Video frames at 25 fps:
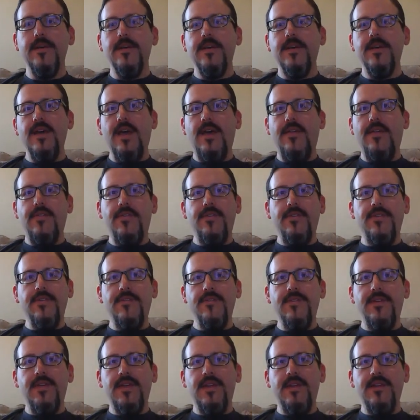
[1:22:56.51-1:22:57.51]
and that the
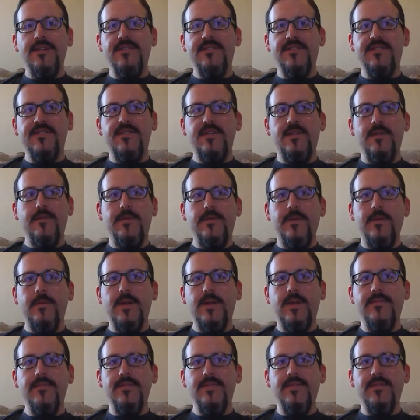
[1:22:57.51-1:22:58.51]
skin is just doing
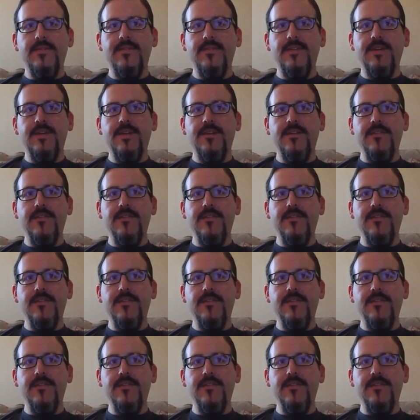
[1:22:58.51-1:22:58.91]
whatever the skin is